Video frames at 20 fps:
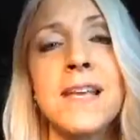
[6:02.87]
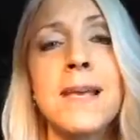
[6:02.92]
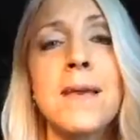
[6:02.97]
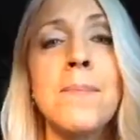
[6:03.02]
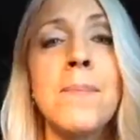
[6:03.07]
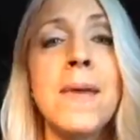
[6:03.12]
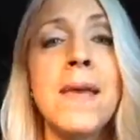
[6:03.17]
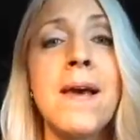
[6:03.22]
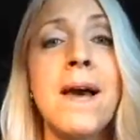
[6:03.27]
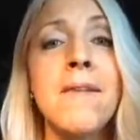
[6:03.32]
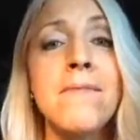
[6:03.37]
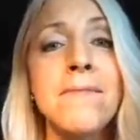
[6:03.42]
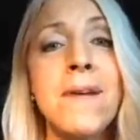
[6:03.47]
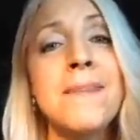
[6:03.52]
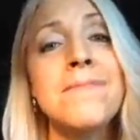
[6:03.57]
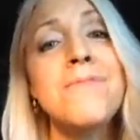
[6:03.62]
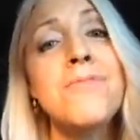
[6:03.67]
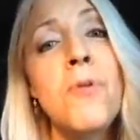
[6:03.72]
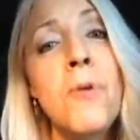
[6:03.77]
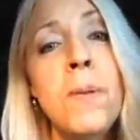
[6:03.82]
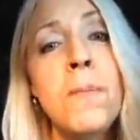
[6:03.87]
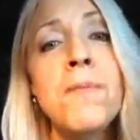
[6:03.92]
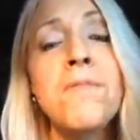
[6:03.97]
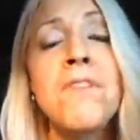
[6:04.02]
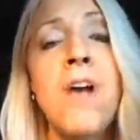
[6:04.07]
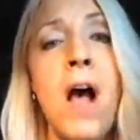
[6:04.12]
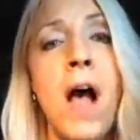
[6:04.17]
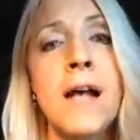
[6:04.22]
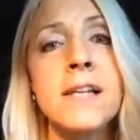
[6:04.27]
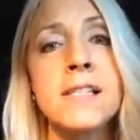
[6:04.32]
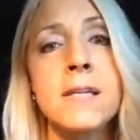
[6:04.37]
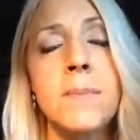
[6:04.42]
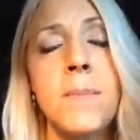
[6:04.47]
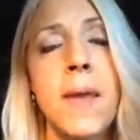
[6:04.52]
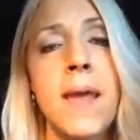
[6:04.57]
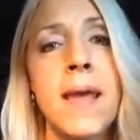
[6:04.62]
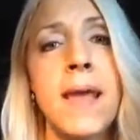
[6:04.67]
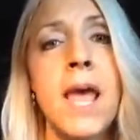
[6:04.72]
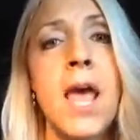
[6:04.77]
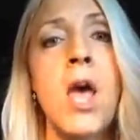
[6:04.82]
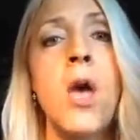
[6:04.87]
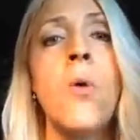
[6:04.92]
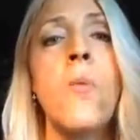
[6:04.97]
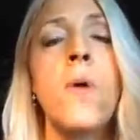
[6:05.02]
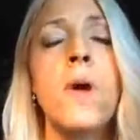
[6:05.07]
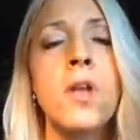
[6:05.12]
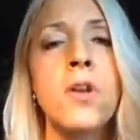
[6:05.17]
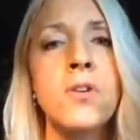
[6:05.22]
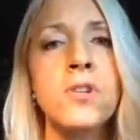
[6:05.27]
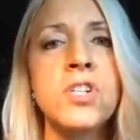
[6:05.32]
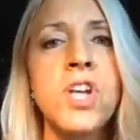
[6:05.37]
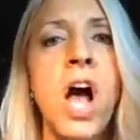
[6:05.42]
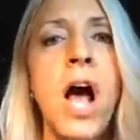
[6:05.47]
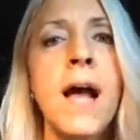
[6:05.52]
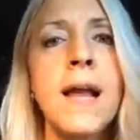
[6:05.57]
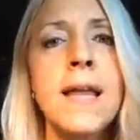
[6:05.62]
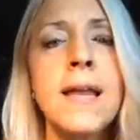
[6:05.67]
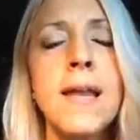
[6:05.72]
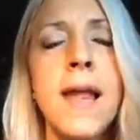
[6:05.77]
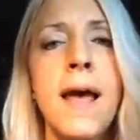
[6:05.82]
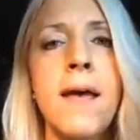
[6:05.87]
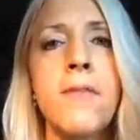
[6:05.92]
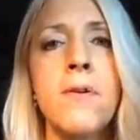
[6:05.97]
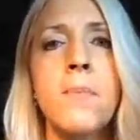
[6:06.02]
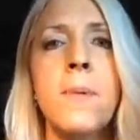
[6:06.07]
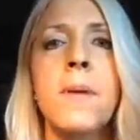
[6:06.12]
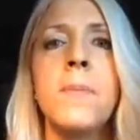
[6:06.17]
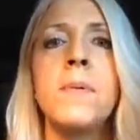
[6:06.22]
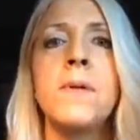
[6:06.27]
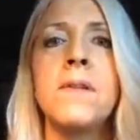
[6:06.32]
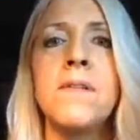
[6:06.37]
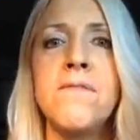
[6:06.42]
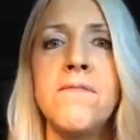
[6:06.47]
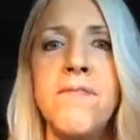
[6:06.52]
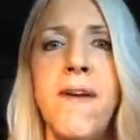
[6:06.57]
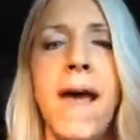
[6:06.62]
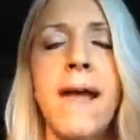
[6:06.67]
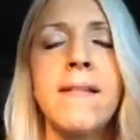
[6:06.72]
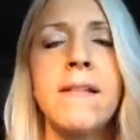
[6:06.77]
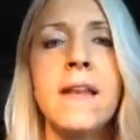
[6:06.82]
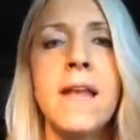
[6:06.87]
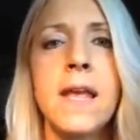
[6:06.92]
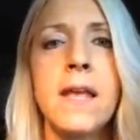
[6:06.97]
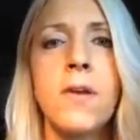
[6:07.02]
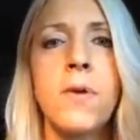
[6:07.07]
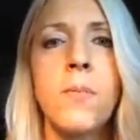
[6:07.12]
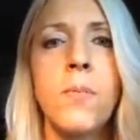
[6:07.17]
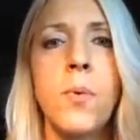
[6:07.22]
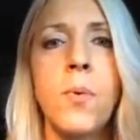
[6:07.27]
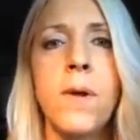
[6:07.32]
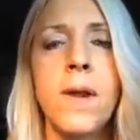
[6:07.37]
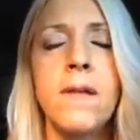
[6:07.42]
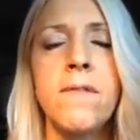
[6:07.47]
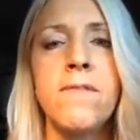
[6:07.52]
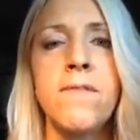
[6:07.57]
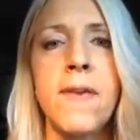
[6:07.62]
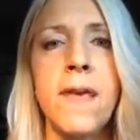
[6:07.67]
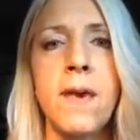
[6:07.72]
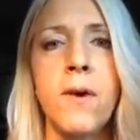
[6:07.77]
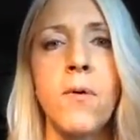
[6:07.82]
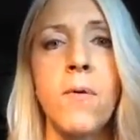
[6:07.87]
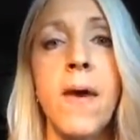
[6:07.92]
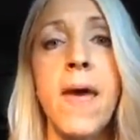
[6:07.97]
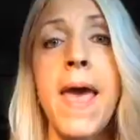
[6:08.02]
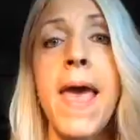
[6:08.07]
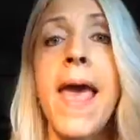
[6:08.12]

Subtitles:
It can be a form of gossiping where you're talking to other people to validate your point of view.